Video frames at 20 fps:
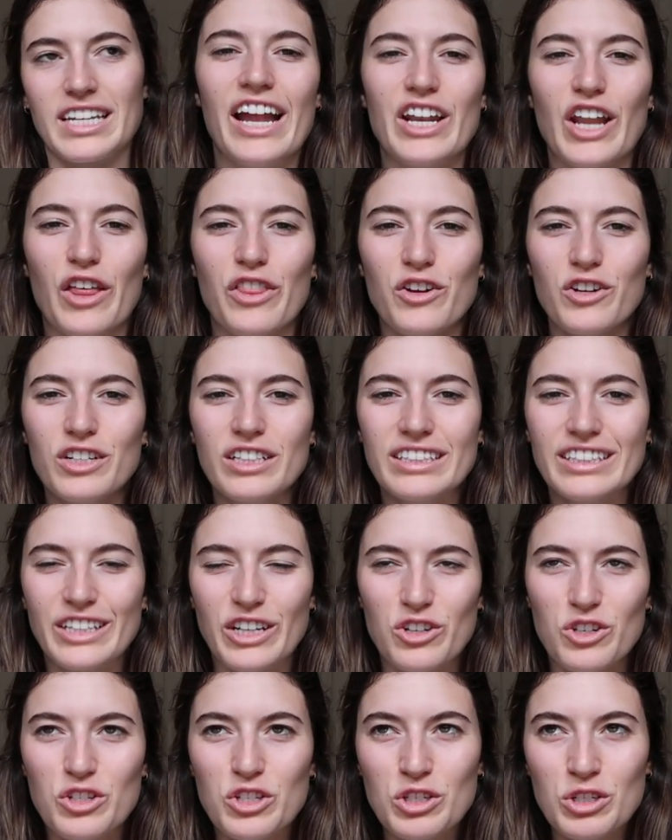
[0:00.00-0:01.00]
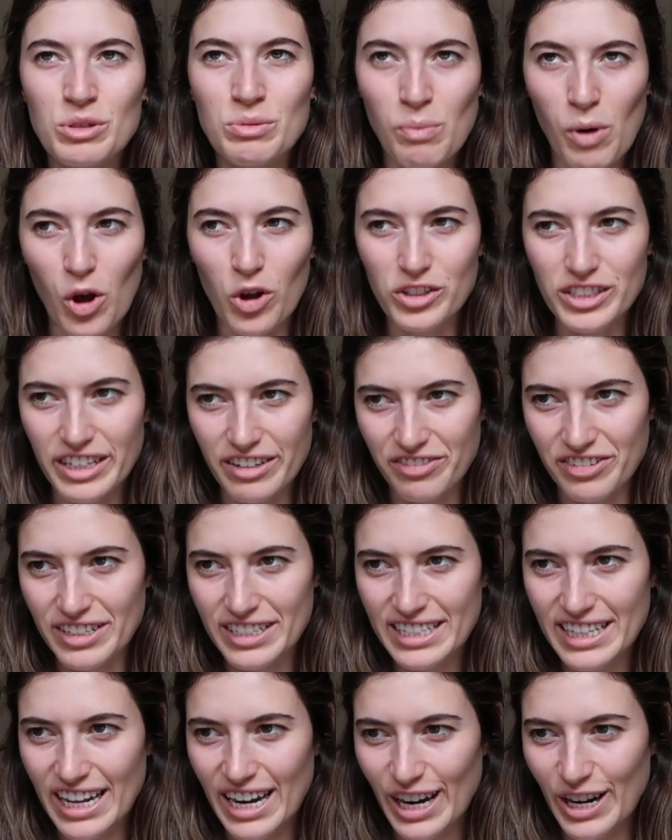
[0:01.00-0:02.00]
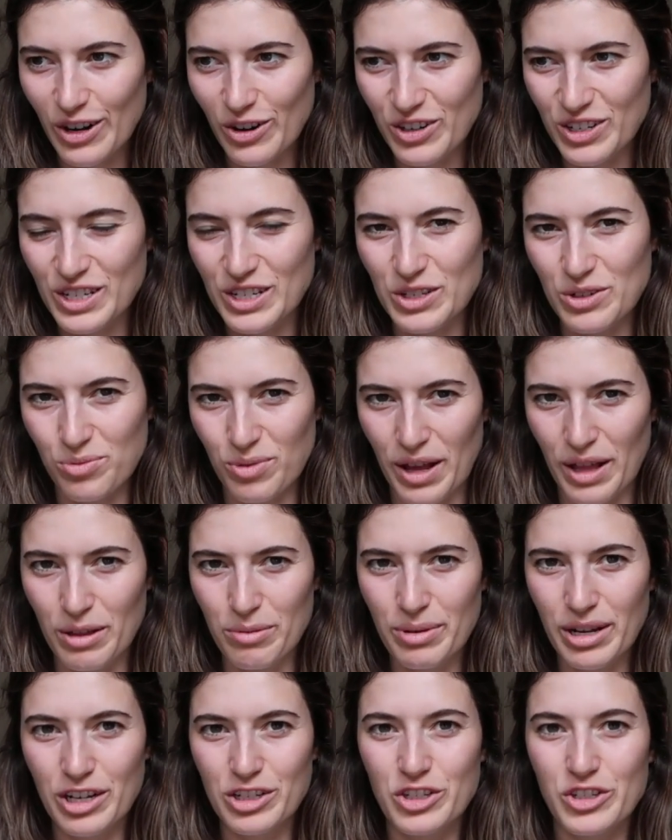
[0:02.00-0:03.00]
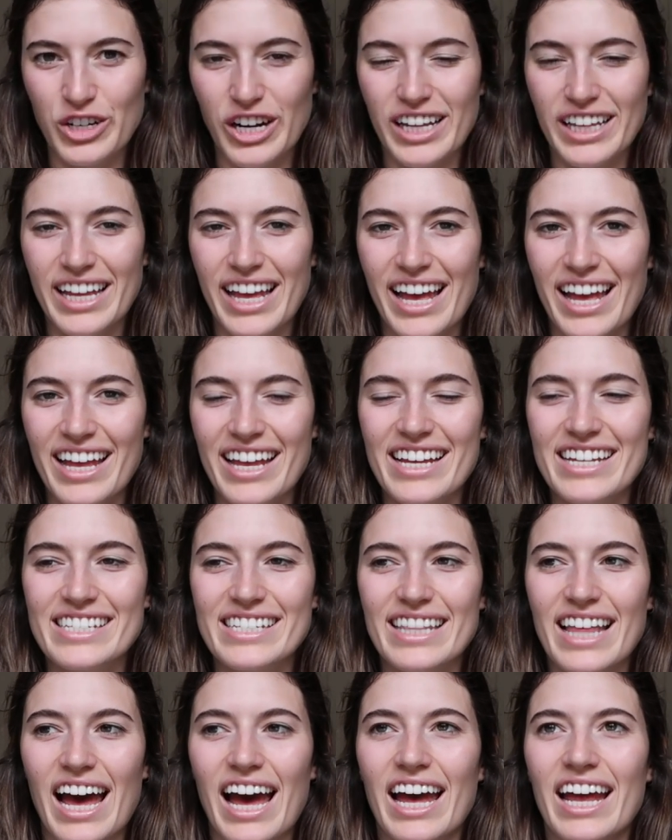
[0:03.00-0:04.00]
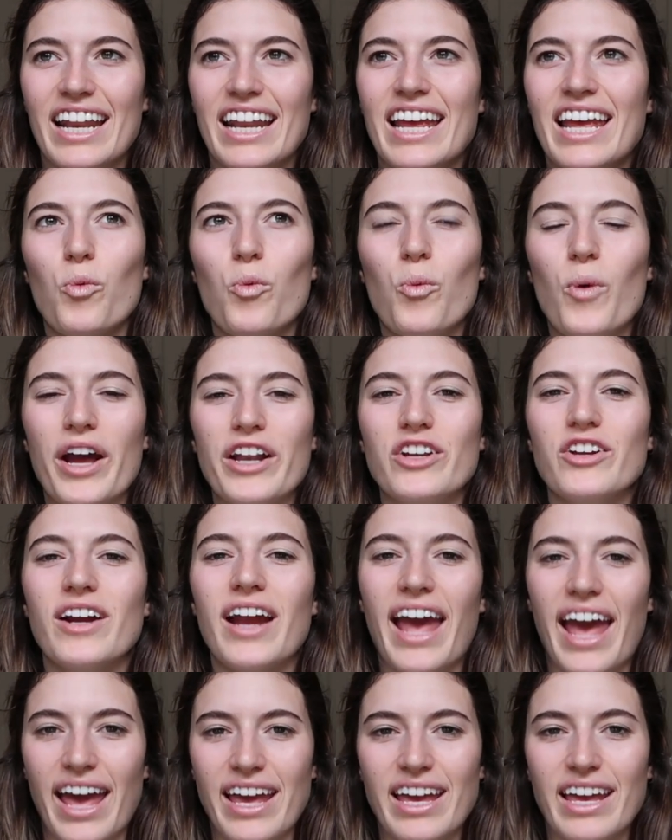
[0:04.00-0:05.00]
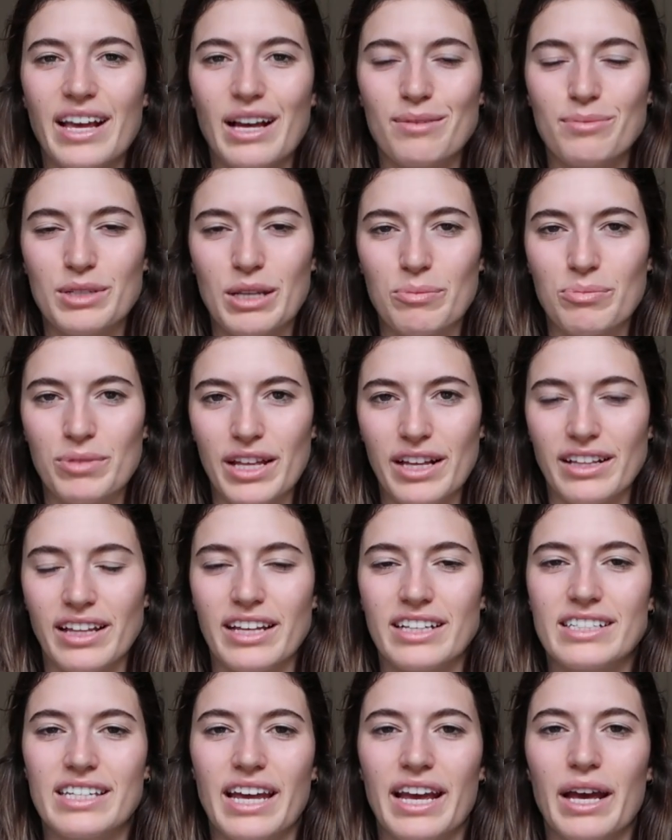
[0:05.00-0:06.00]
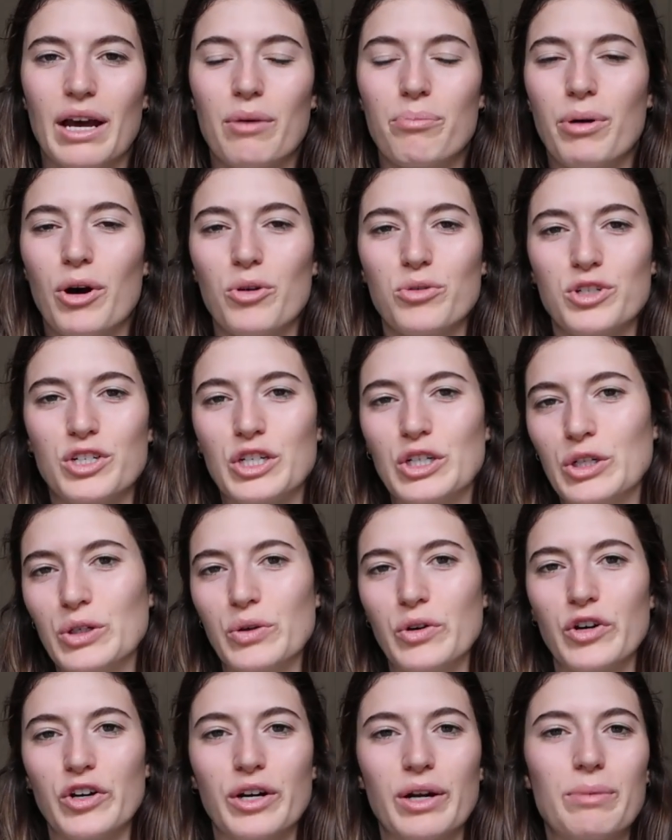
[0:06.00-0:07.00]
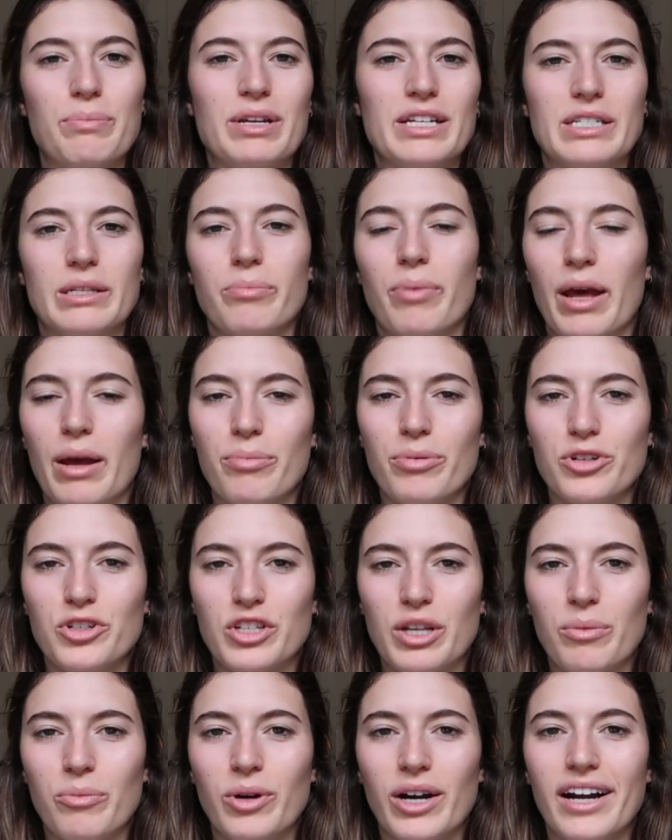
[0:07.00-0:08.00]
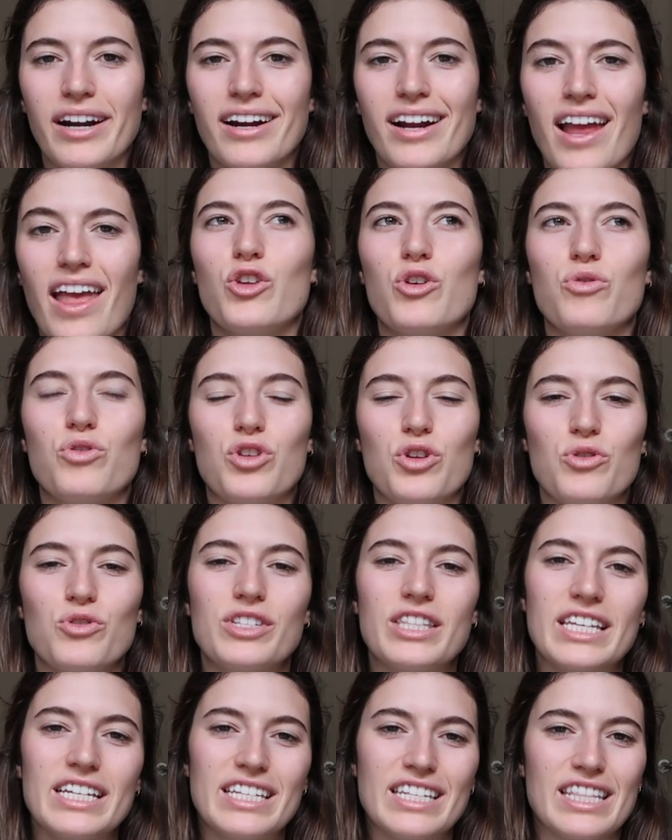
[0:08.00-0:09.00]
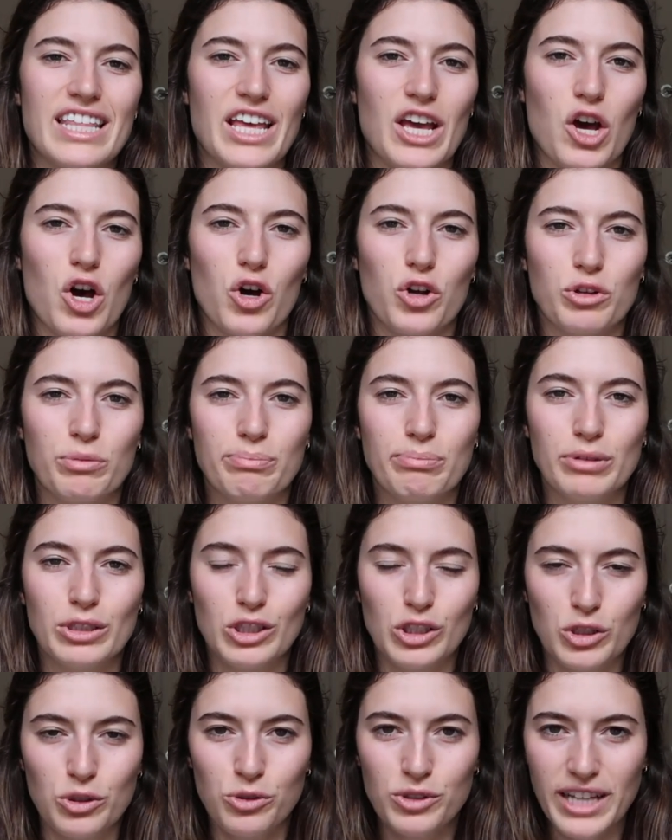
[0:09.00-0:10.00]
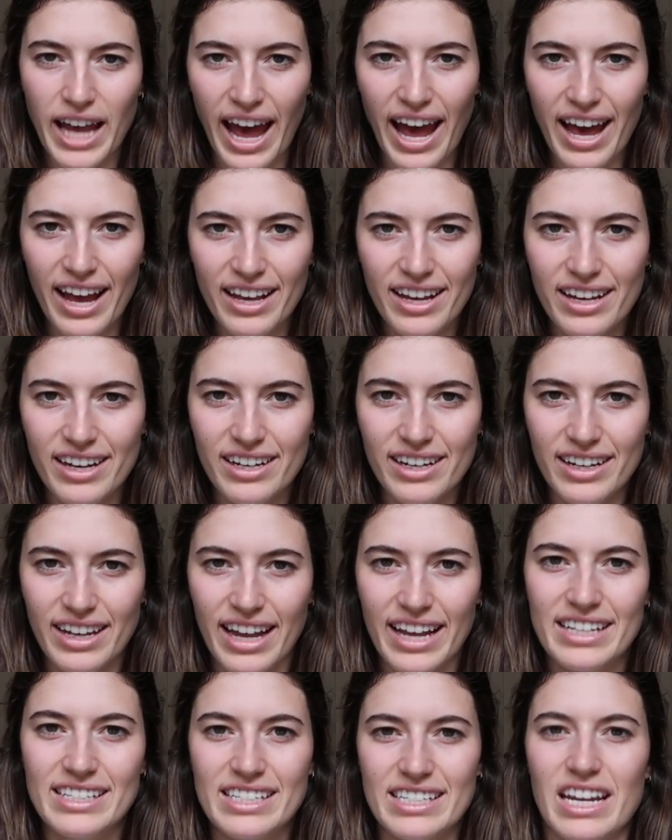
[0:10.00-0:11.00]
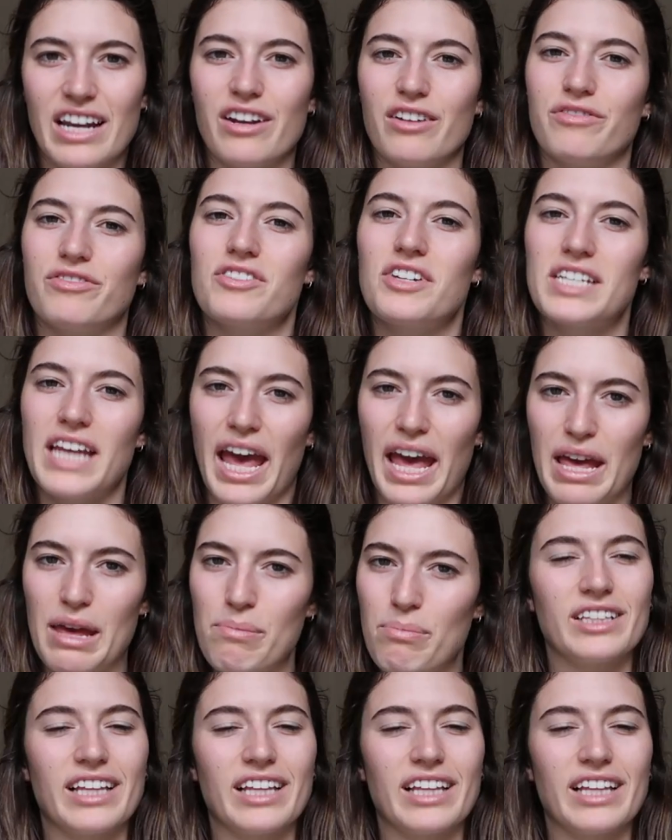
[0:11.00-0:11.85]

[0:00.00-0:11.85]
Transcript: Another little small difference that I noticed as well about Australia is that when you're hanging up something like, say, a poster or a piece of paper somewhere, you use this thing called blue tack instead of tape.